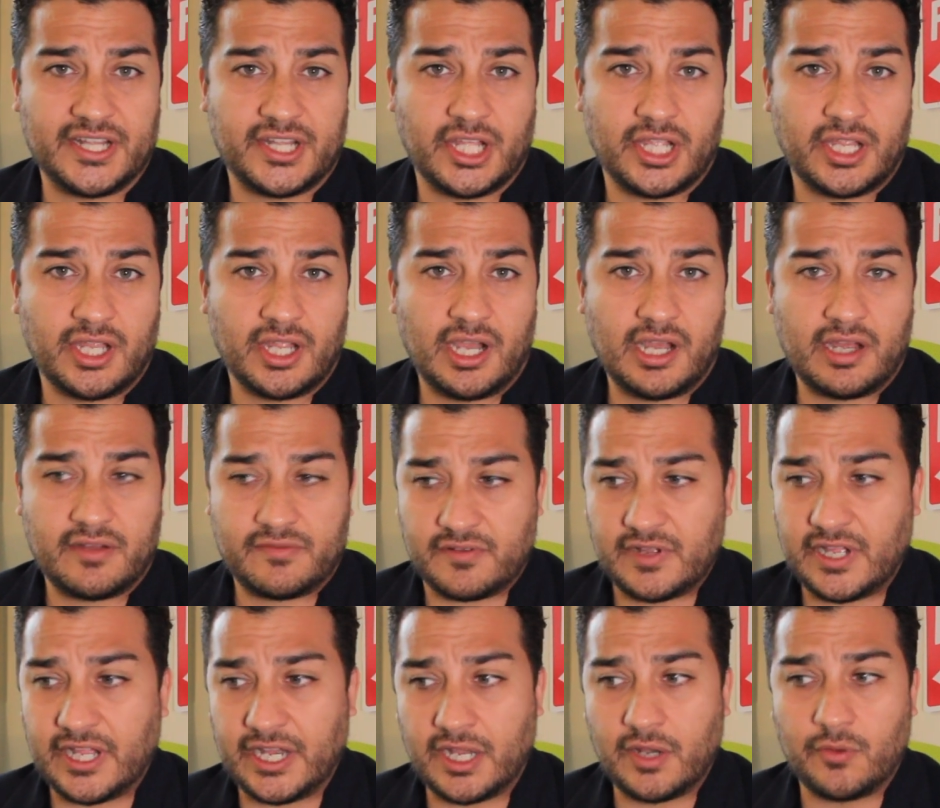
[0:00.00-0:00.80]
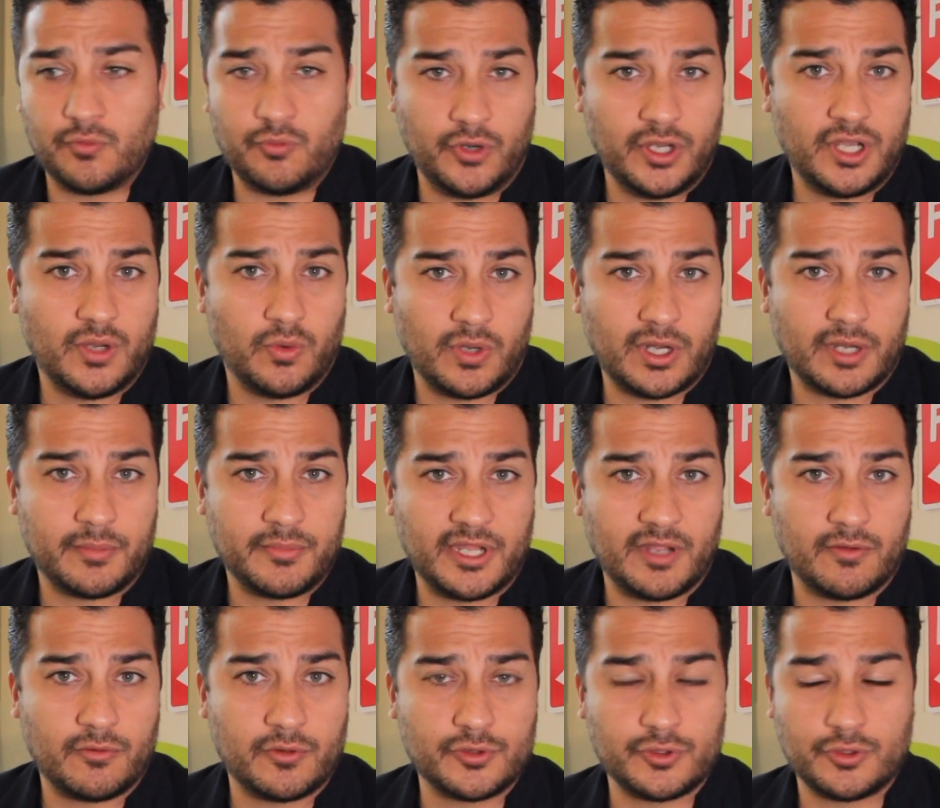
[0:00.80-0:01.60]
day off and I really want to
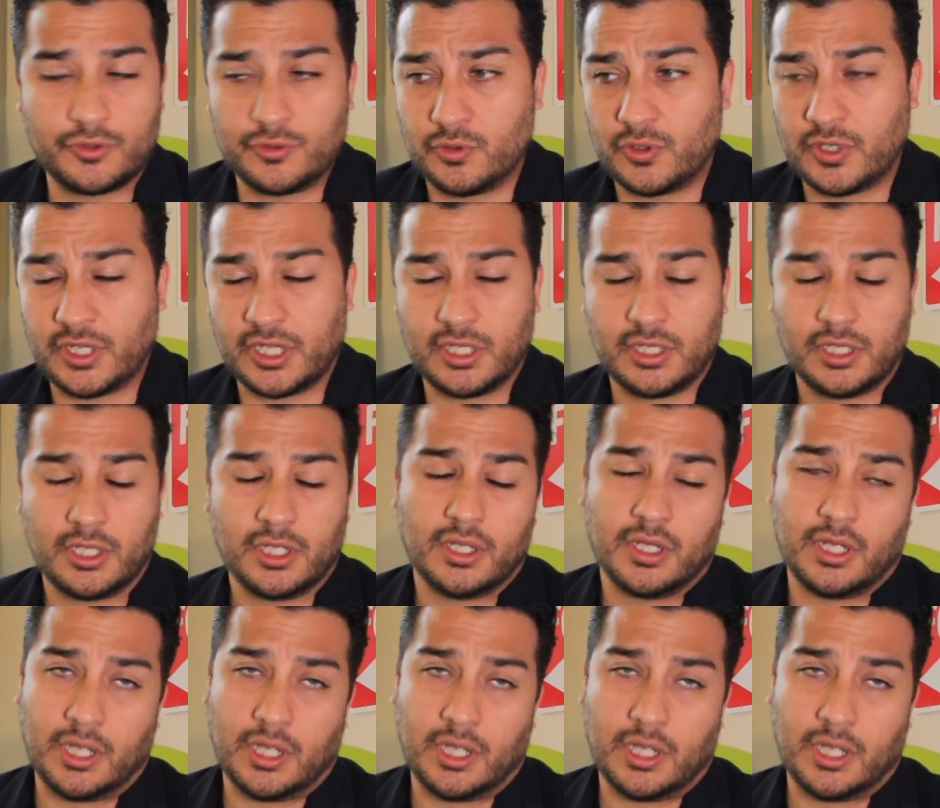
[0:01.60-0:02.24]
be able to do it.